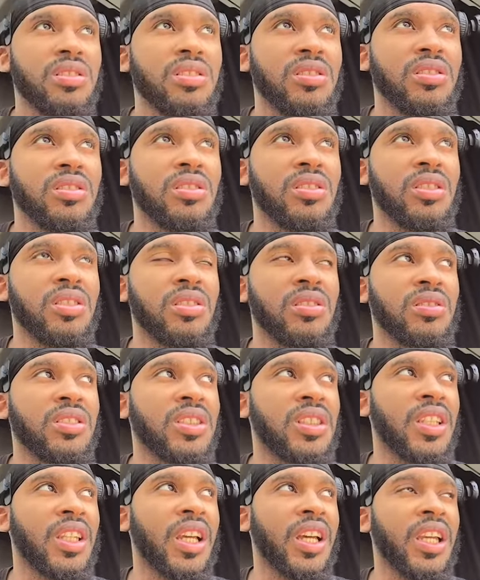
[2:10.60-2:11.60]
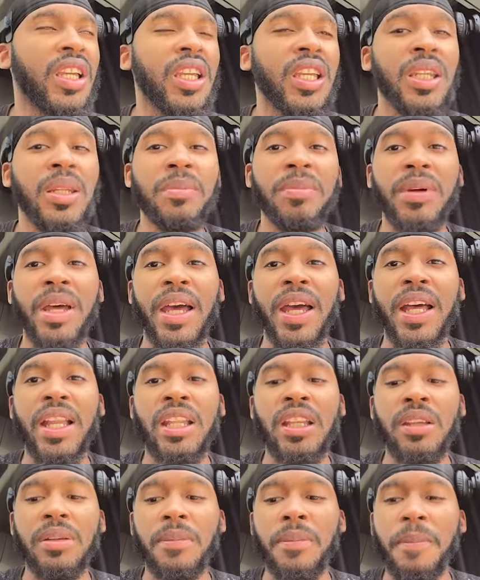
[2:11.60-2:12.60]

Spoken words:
You know, sitting out here at the pilot.